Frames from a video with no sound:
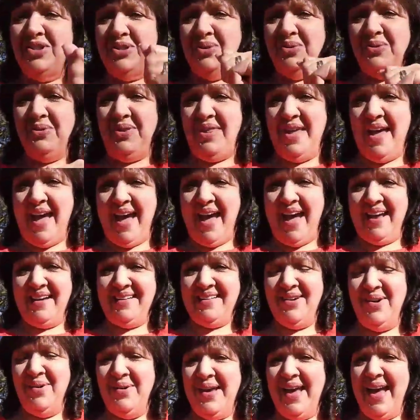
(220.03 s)
do that,
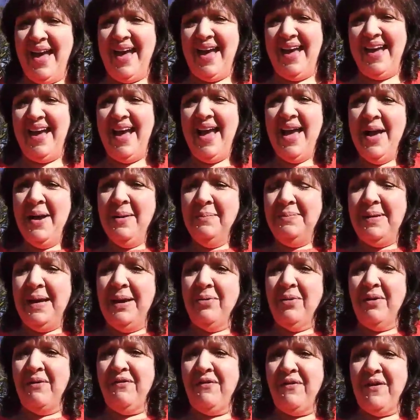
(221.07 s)
okay? Be
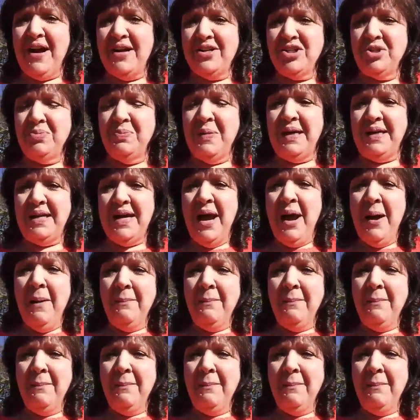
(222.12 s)
refreshment,